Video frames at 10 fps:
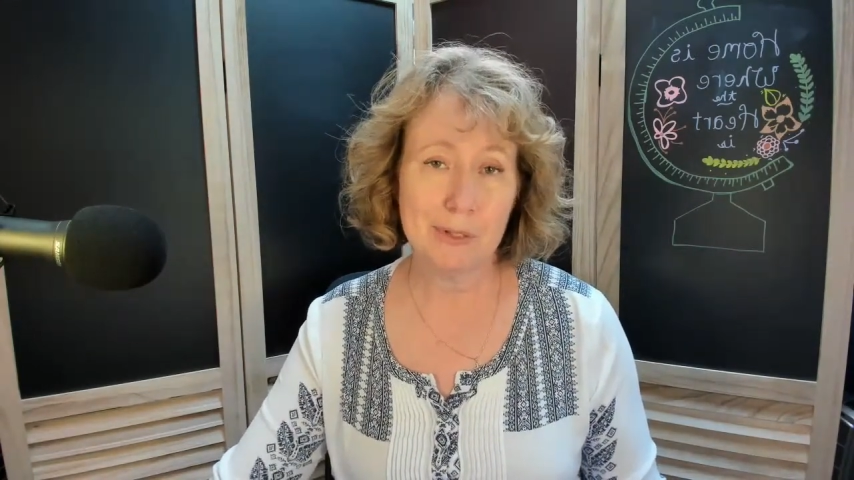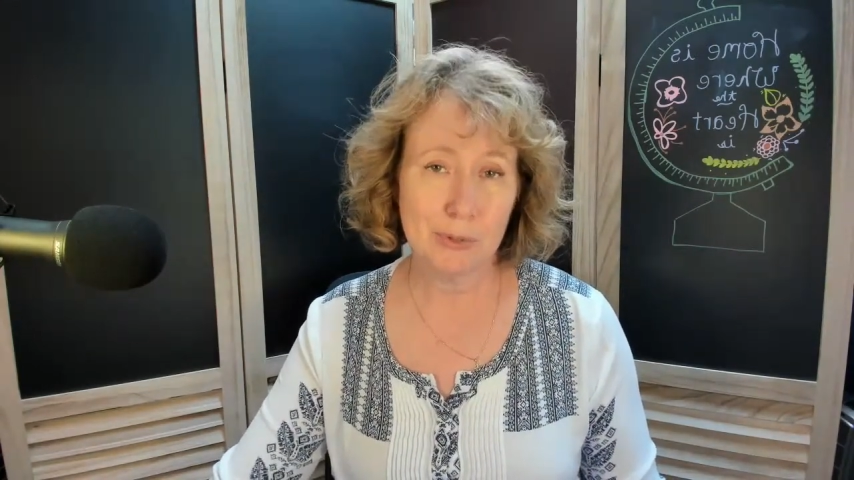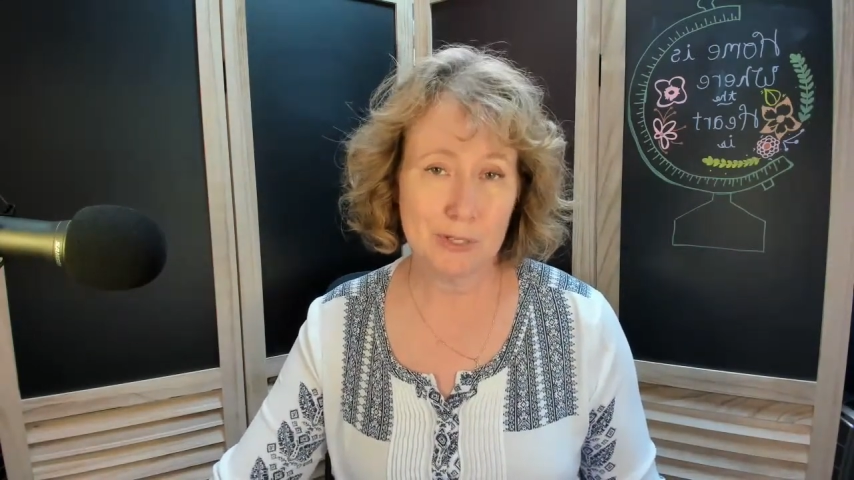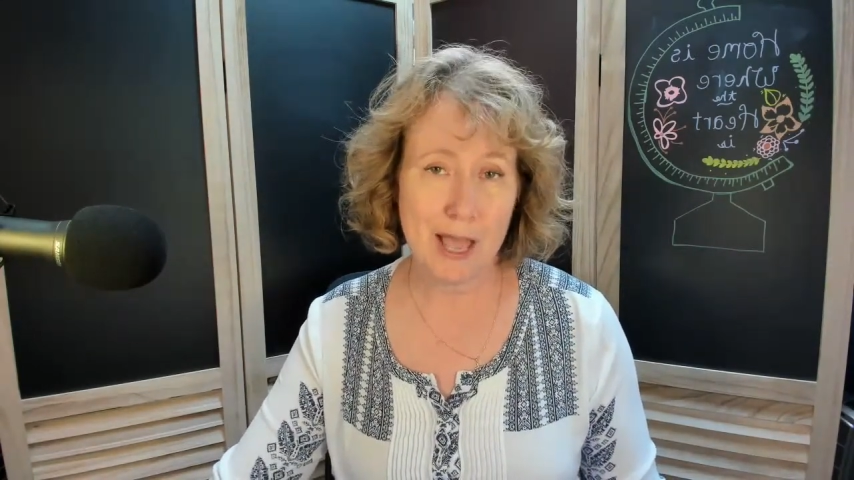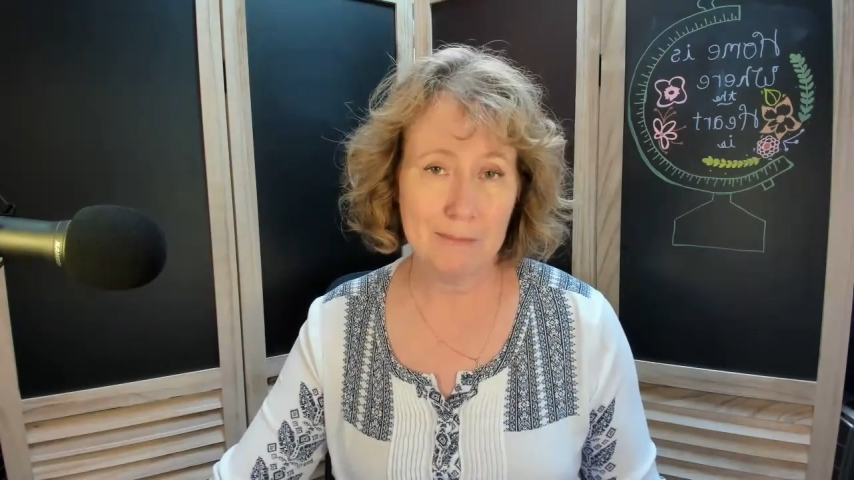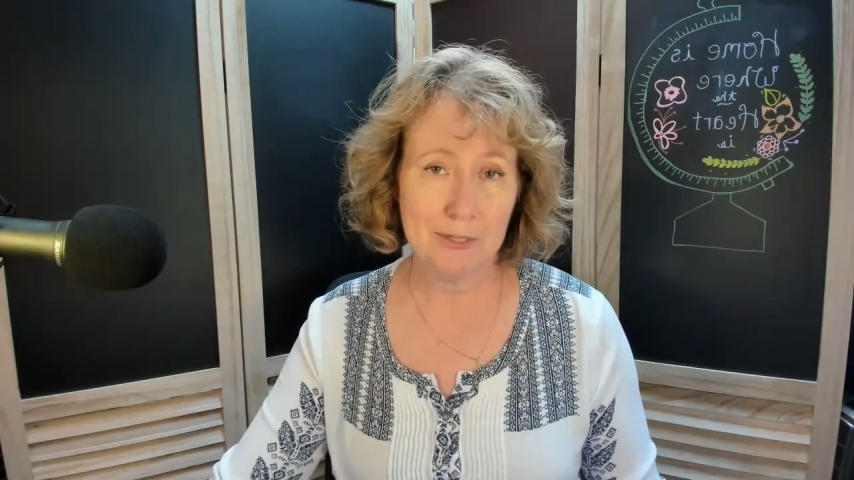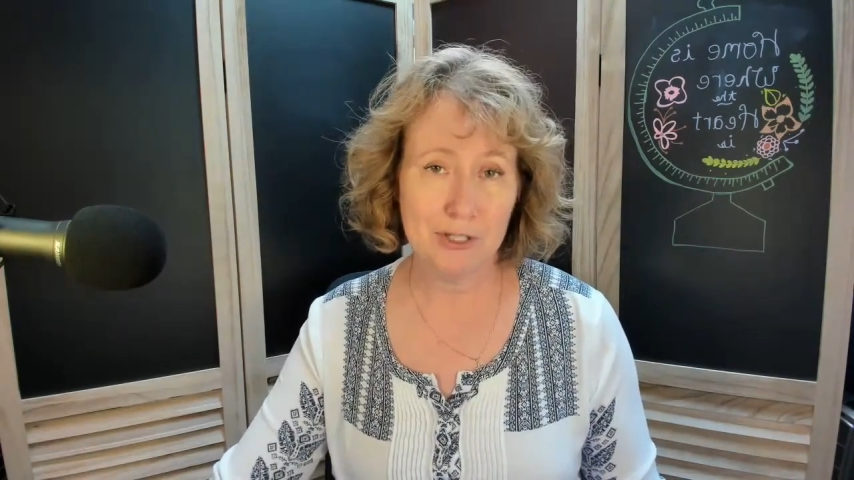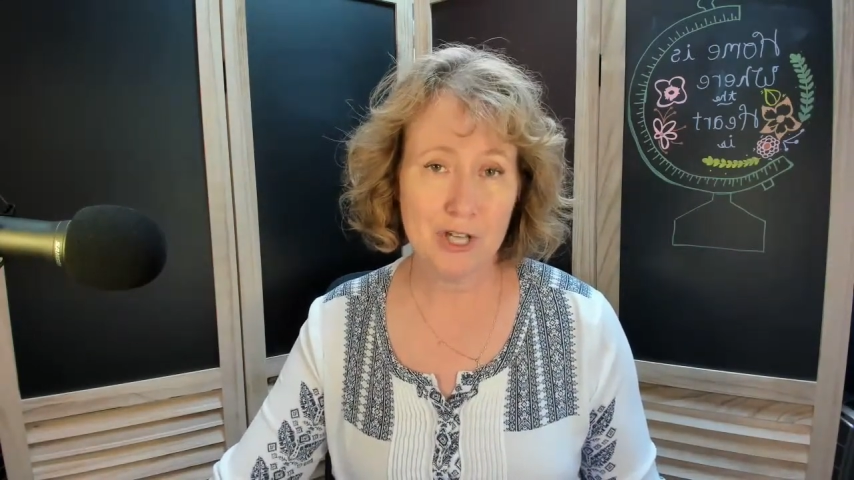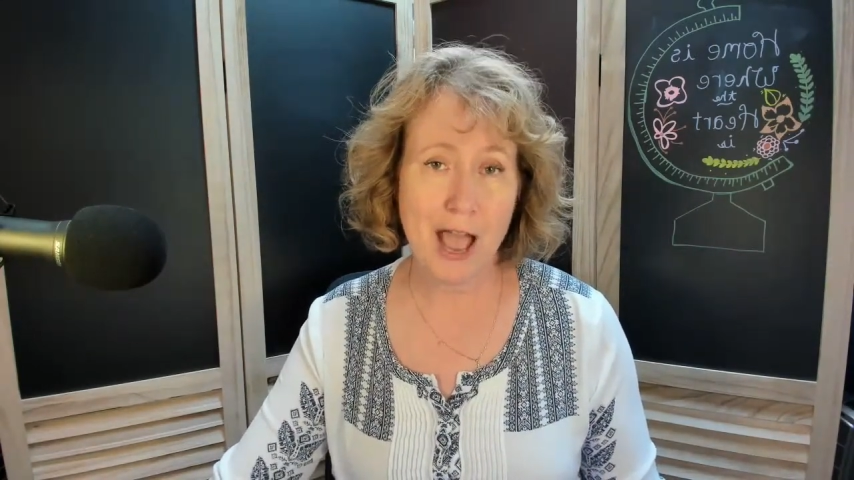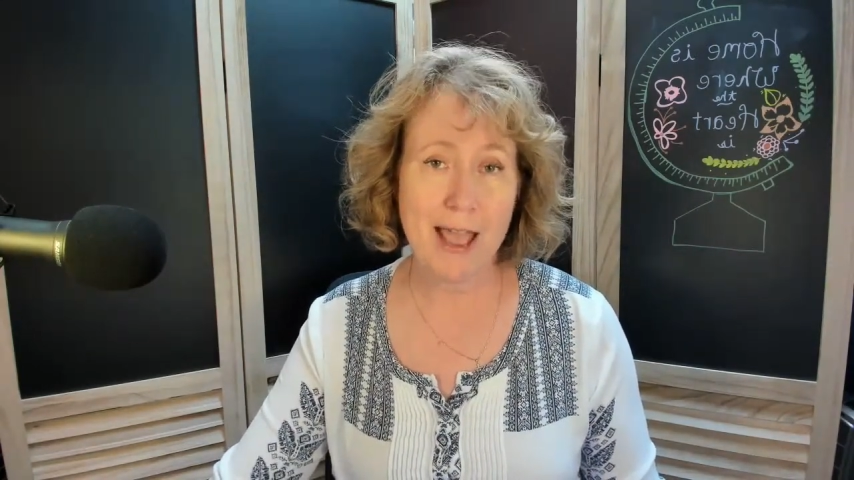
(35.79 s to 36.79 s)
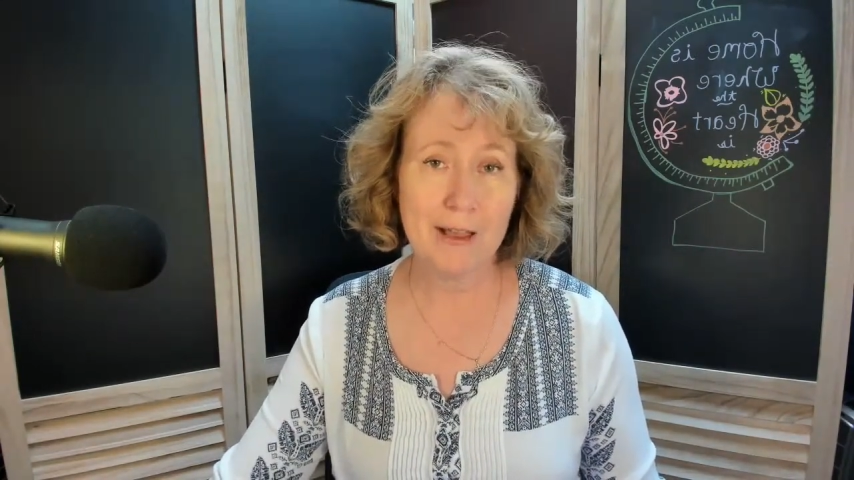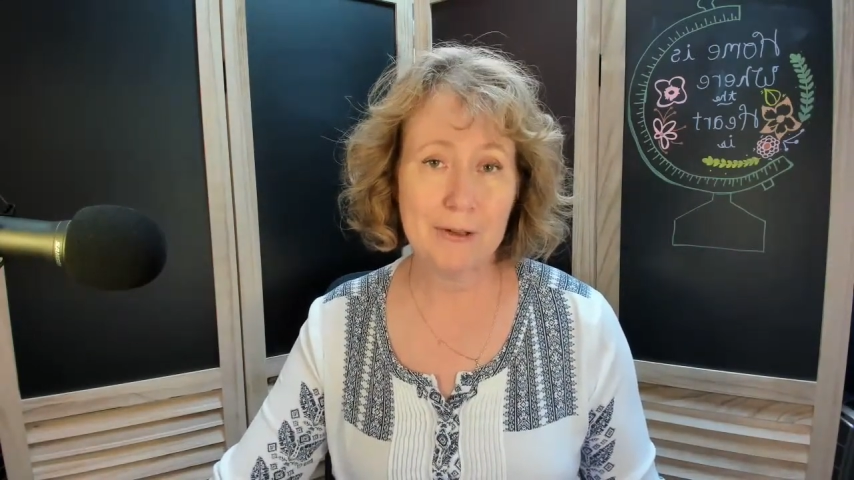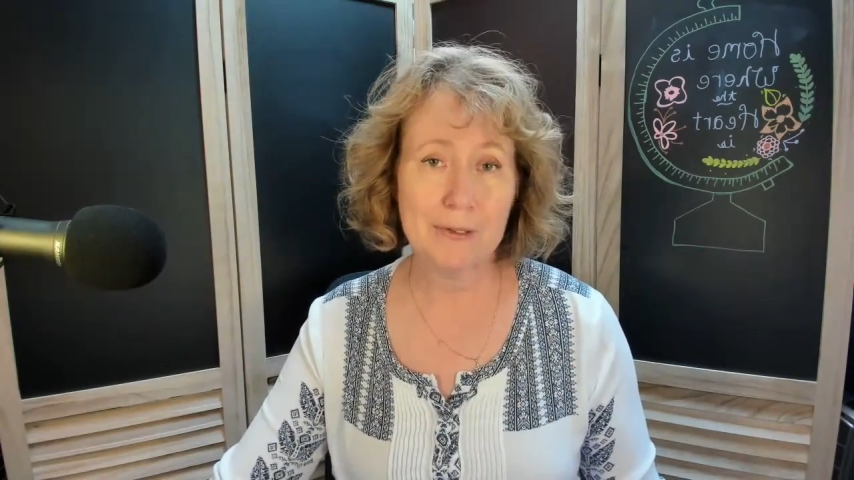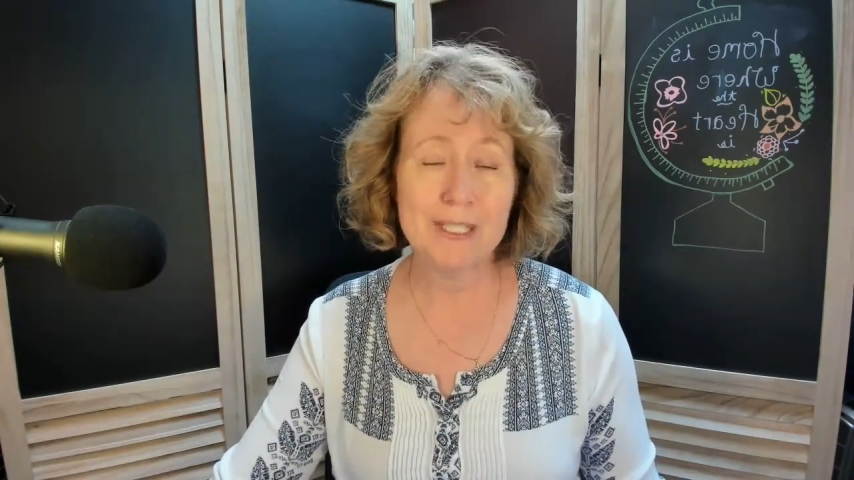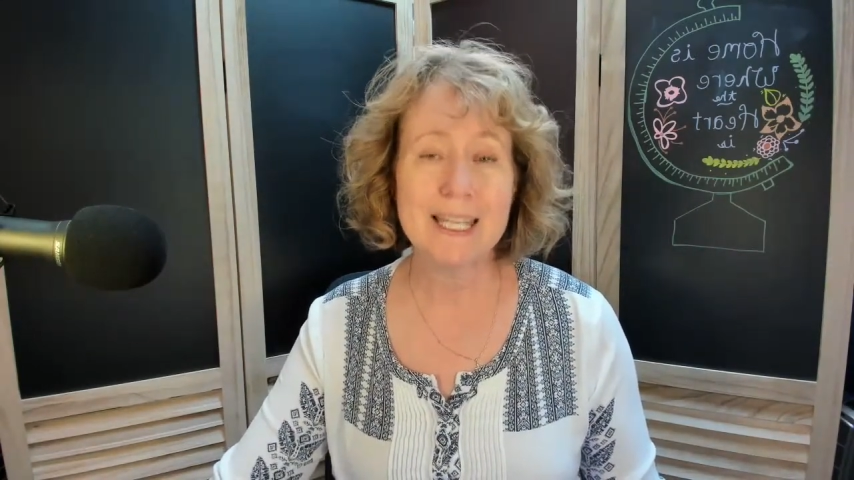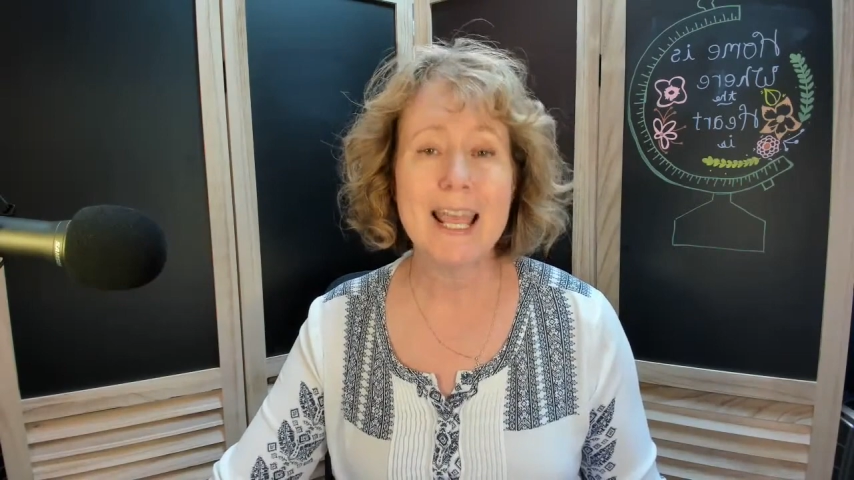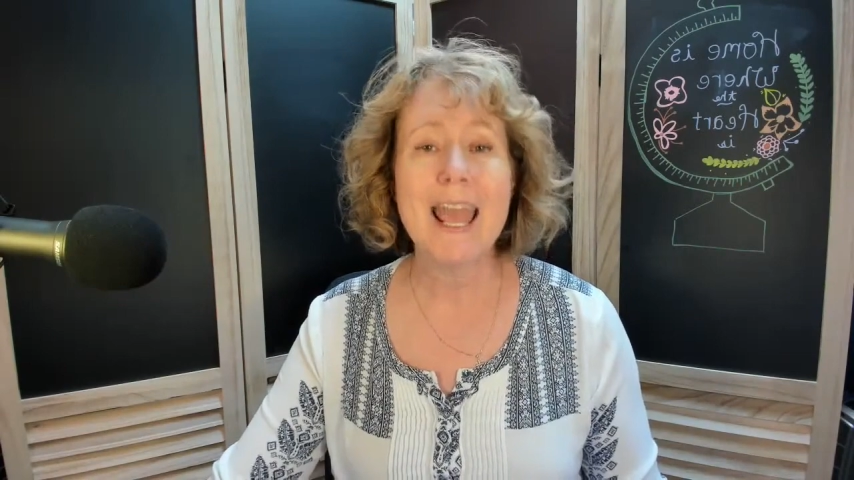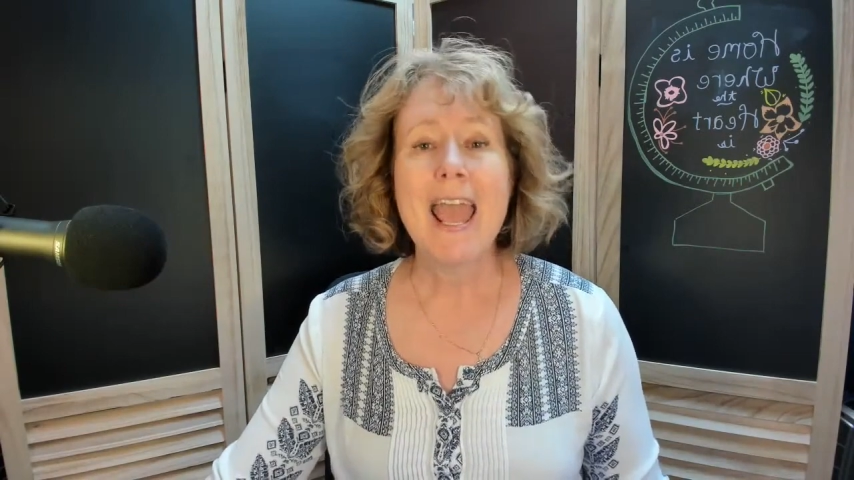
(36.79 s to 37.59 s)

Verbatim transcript: to adopt a child.